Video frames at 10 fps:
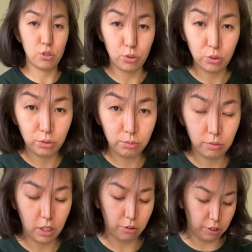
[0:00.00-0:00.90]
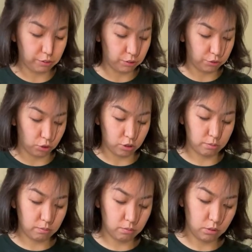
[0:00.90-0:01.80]
you how I will form
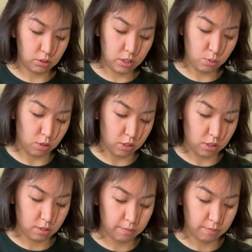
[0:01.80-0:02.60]
these ones.